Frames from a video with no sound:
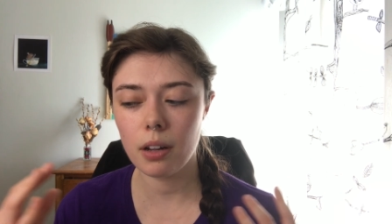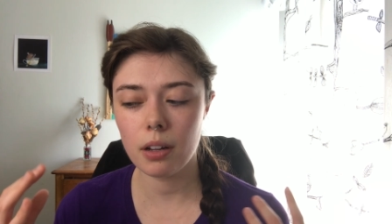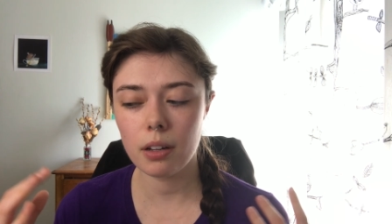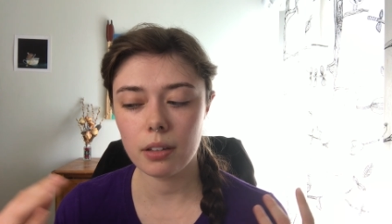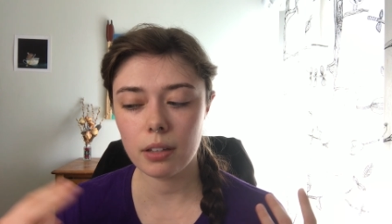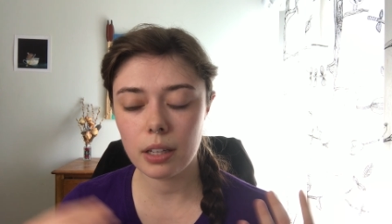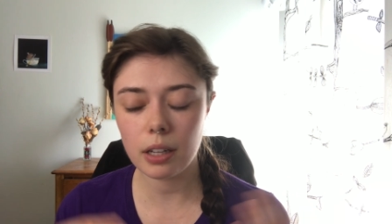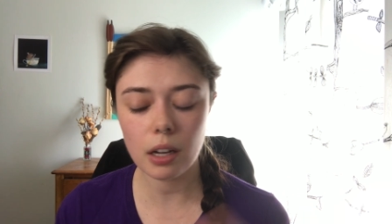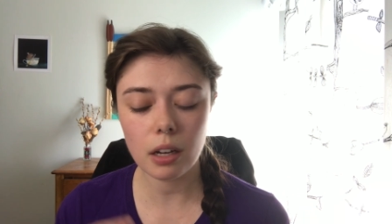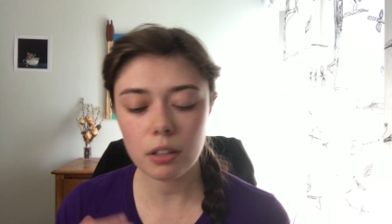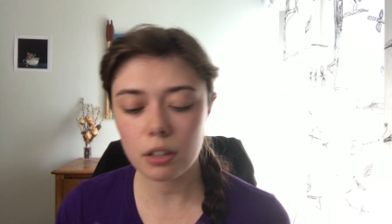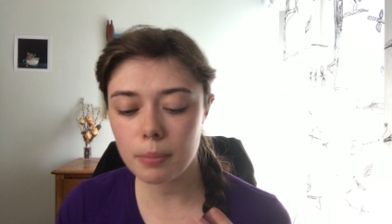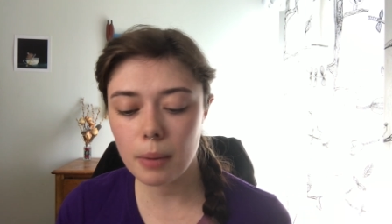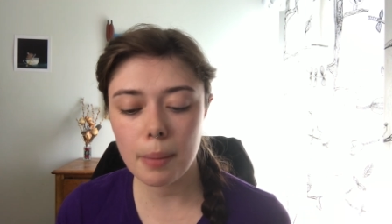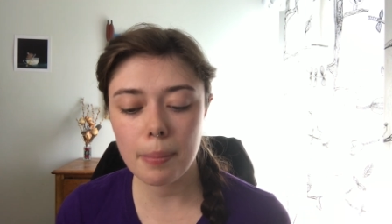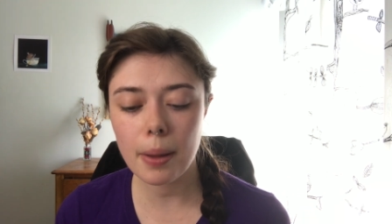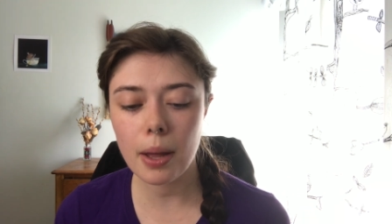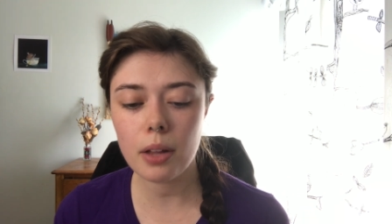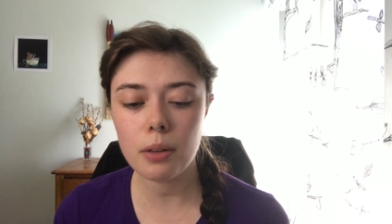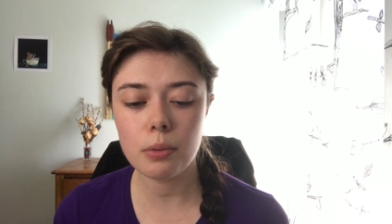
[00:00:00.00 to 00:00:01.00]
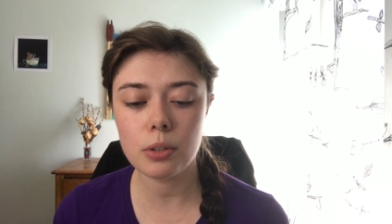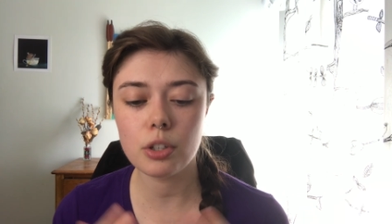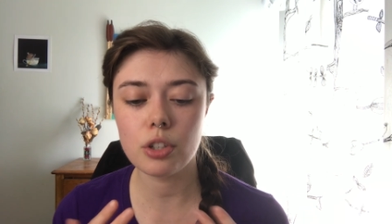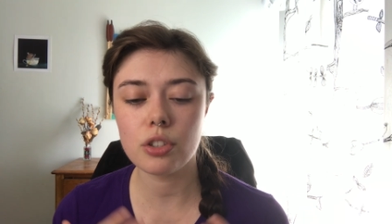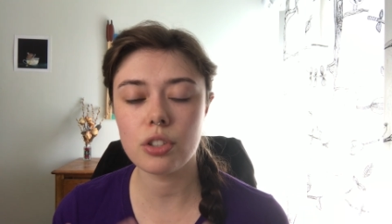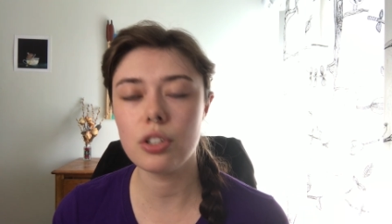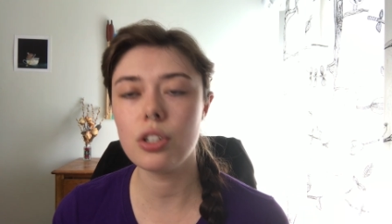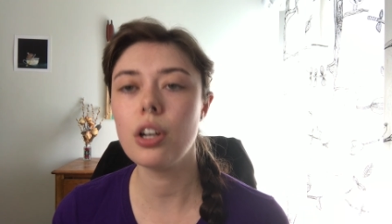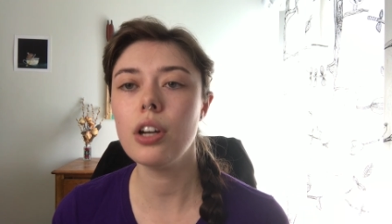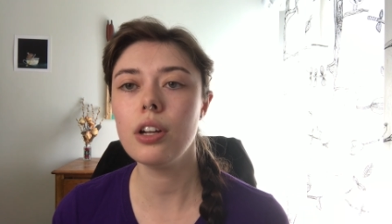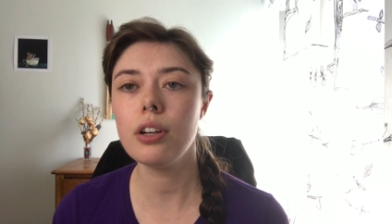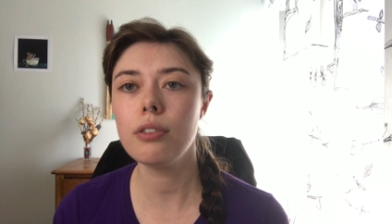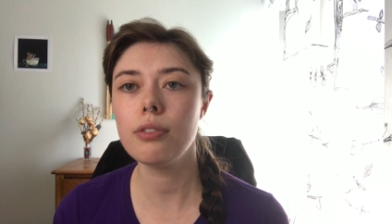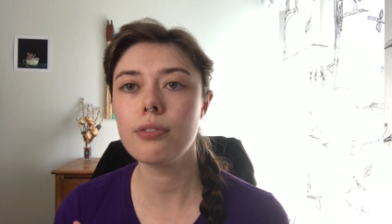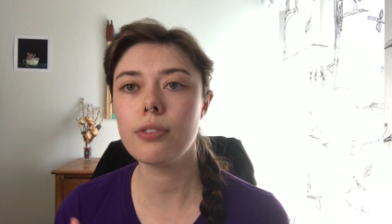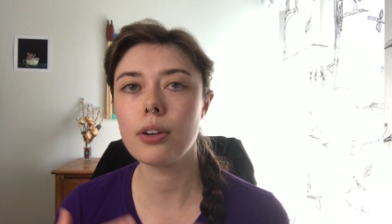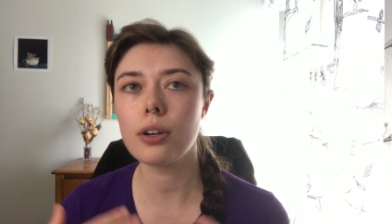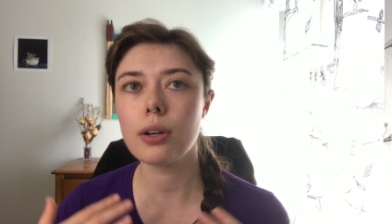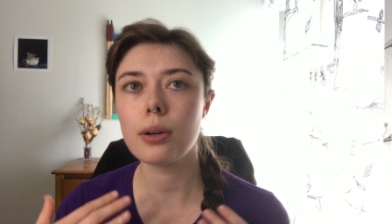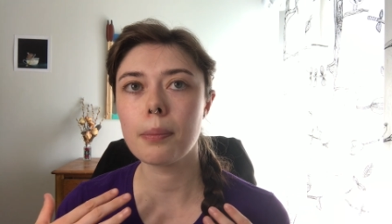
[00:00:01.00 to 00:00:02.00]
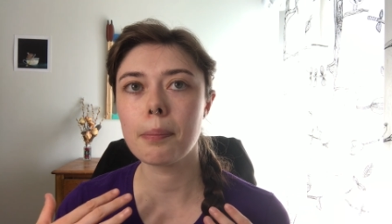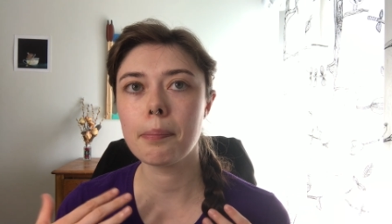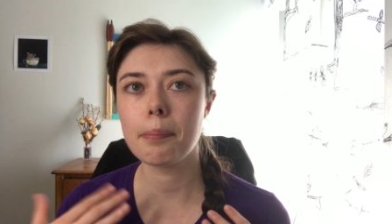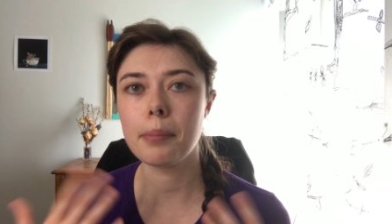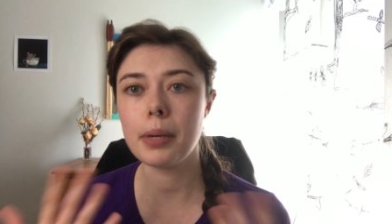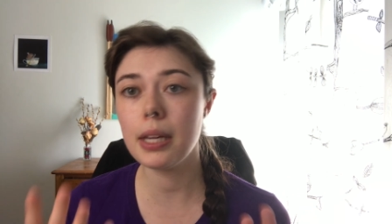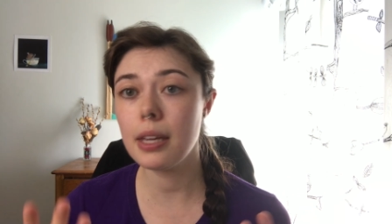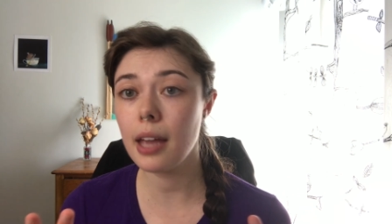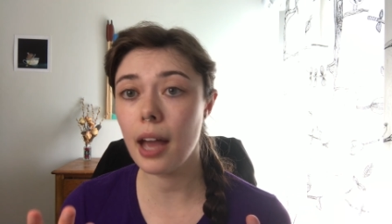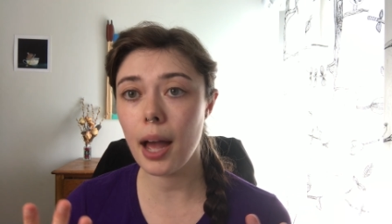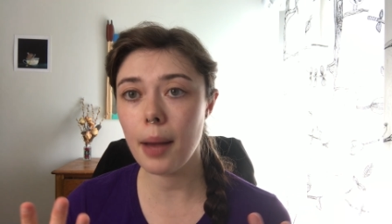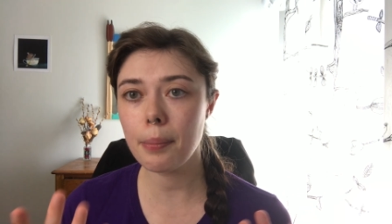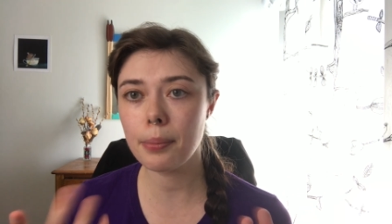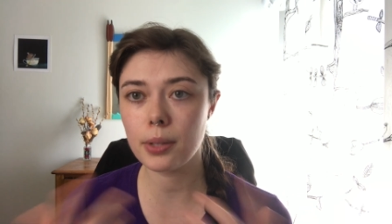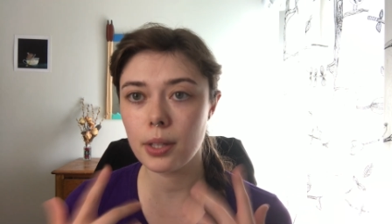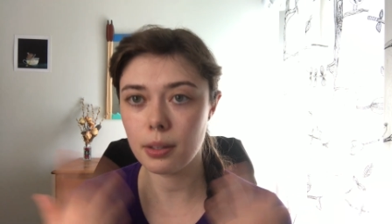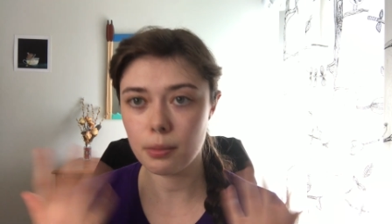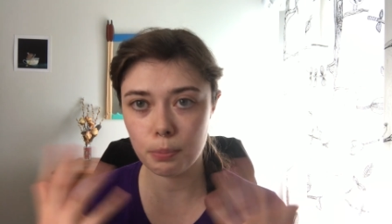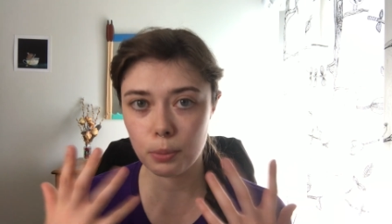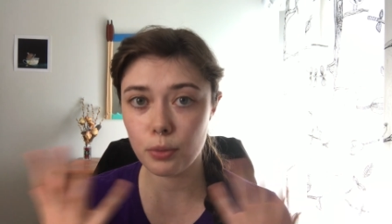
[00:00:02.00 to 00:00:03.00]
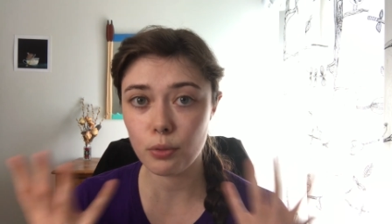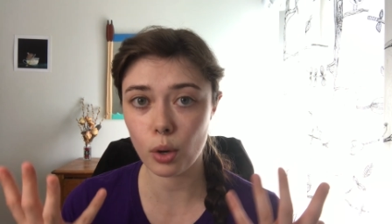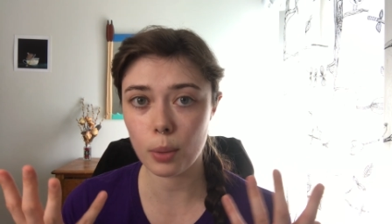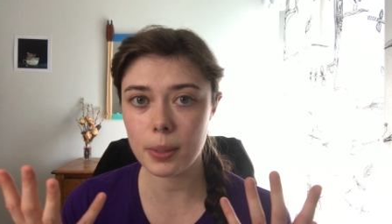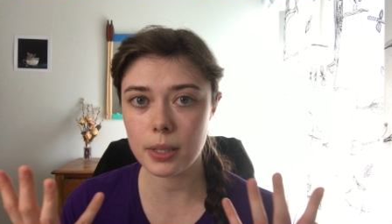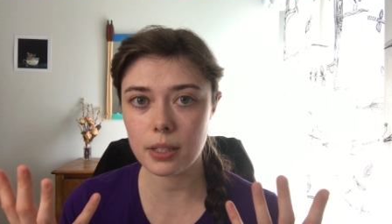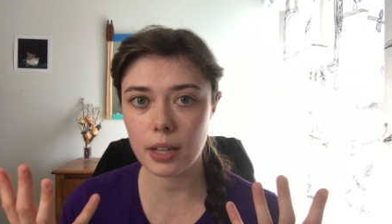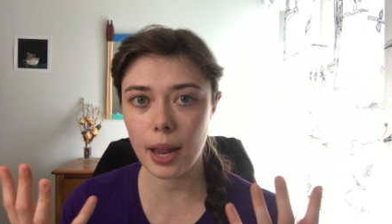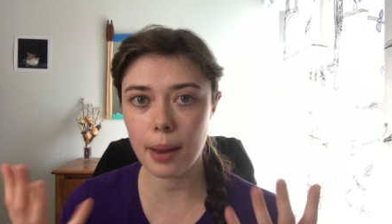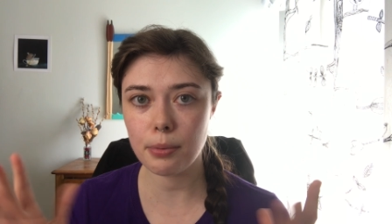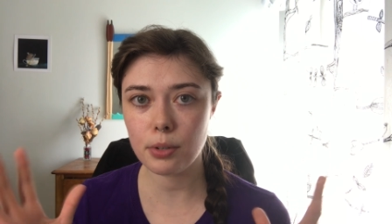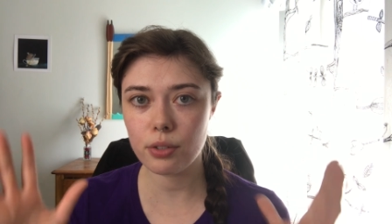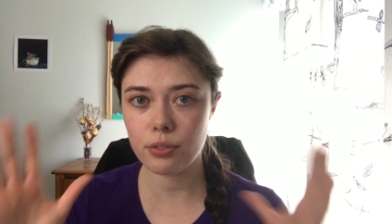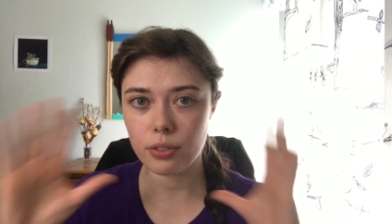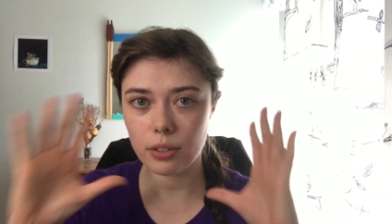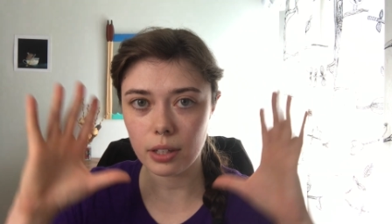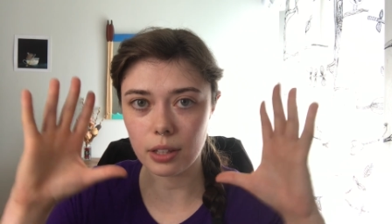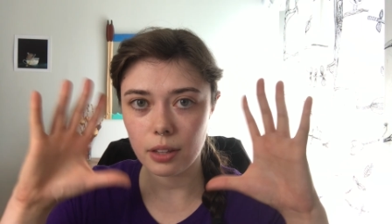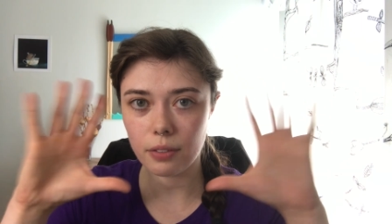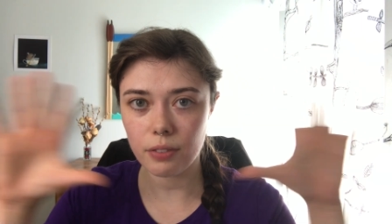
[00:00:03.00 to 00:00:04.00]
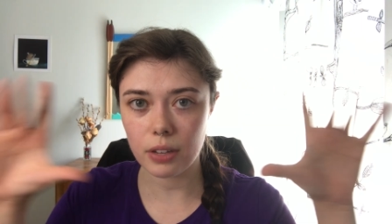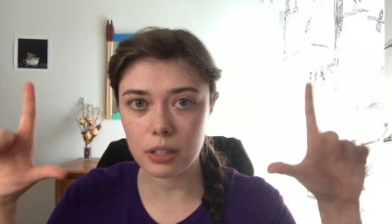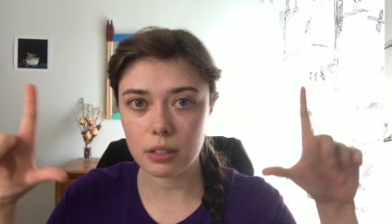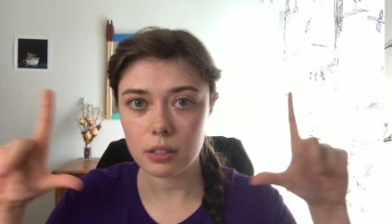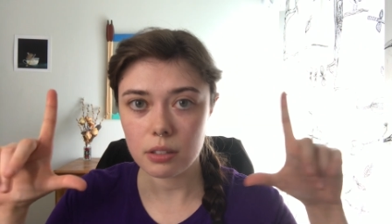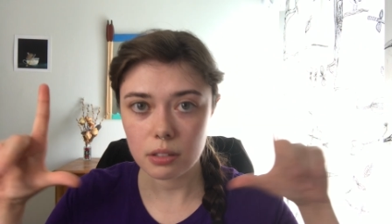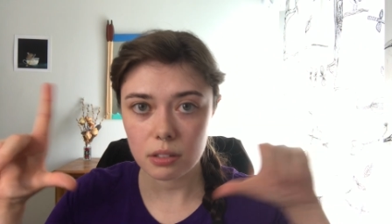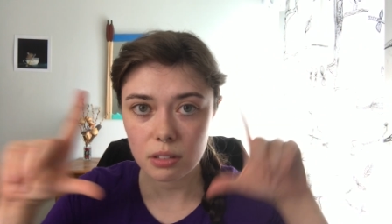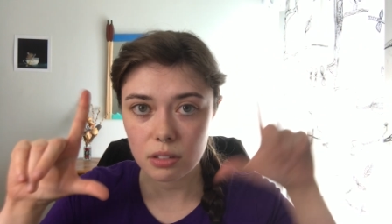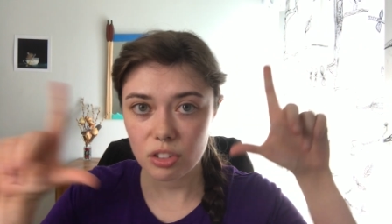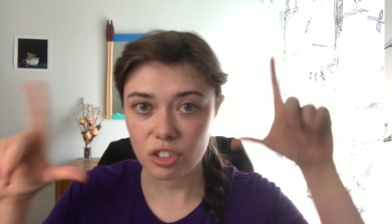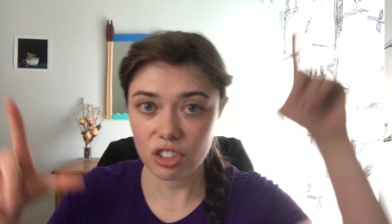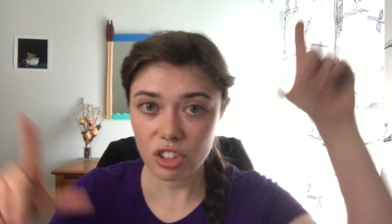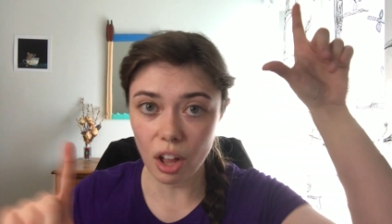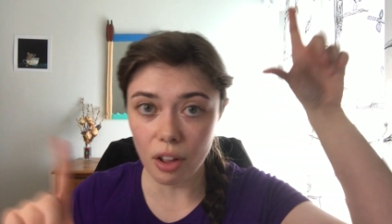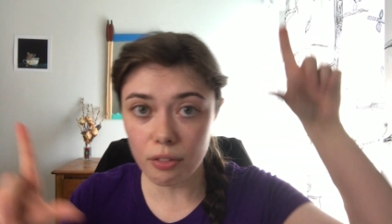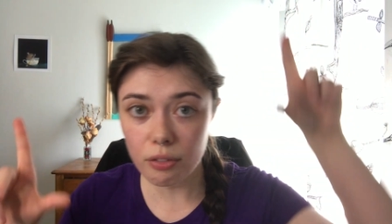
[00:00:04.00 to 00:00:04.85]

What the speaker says: like under my belt, which is good for PCAP, like performance capture for like the face stuff.